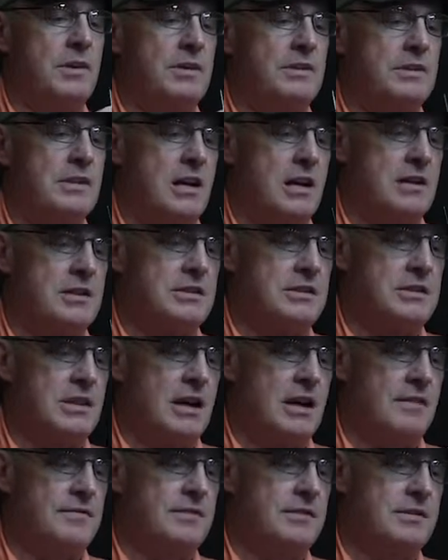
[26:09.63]
but it's not as
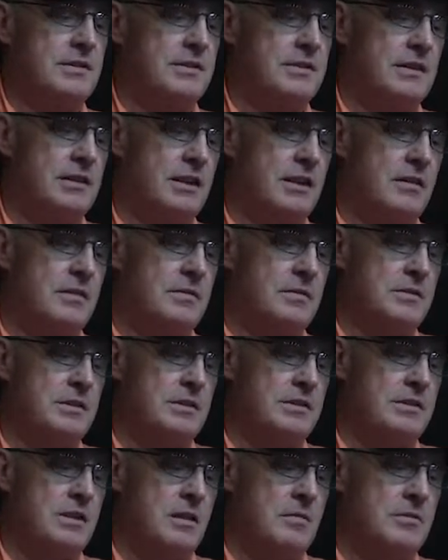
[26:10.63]
soft as the other ones.
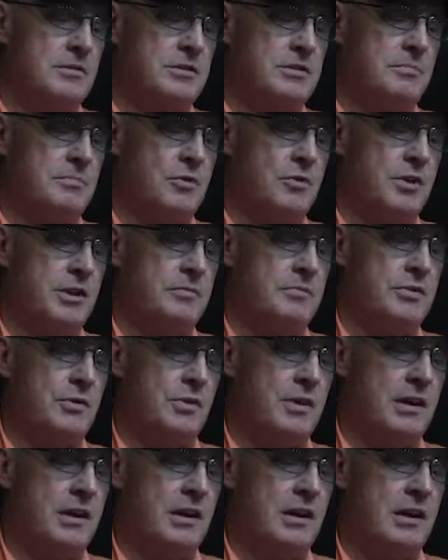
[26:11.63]
It's almost a point.
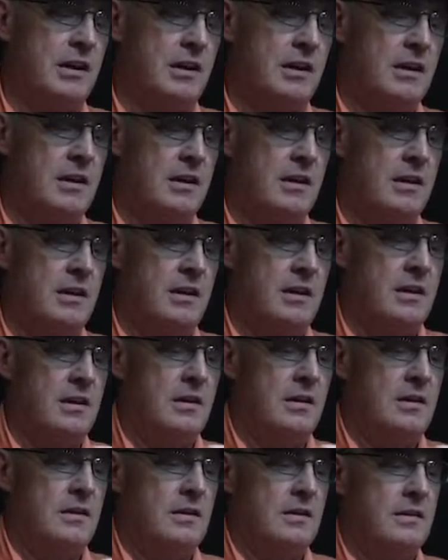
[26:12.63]

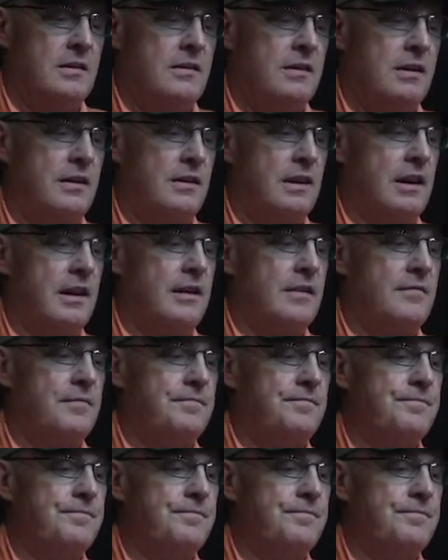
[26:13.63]
You see that?